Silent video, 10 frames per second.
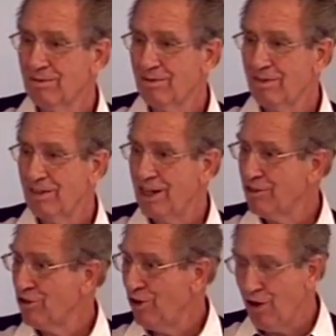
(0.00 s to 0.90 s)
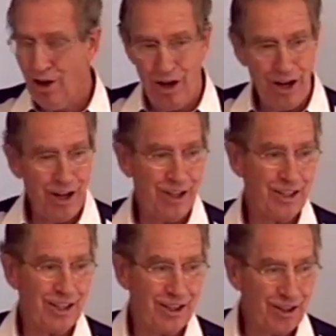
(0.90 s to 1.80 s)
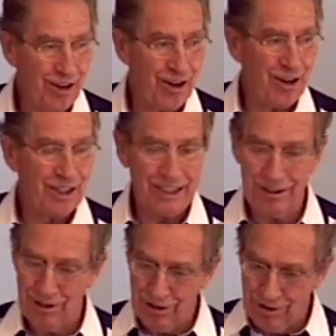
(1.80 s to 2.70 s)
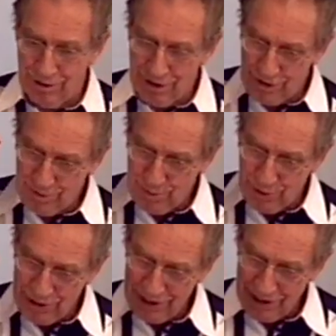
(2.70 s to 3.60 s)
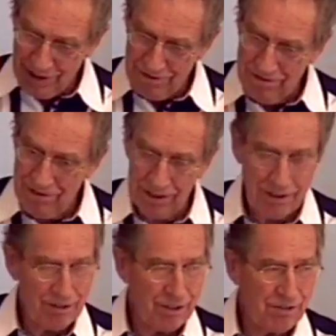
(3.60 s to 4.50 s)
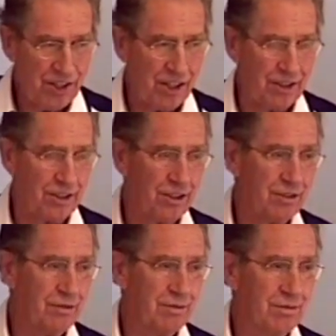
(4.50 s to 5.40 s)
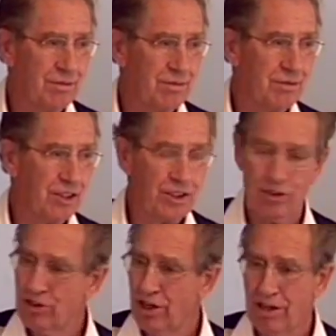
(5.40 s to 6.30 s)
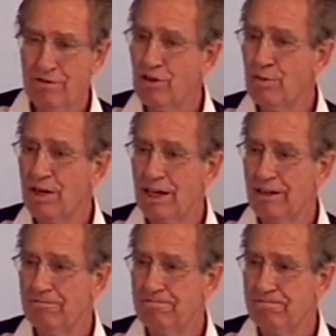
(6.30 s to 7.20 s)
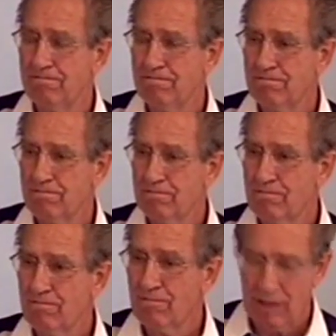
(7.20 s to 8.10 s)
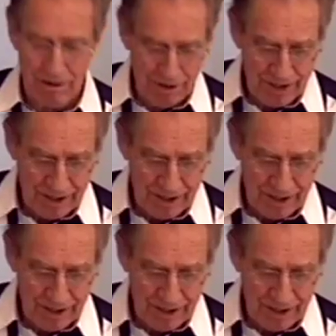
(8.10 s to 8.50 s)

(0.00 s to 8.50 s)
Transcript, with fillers: That's all the law can do is point the finger of guilt. It can save nobody. Now read on.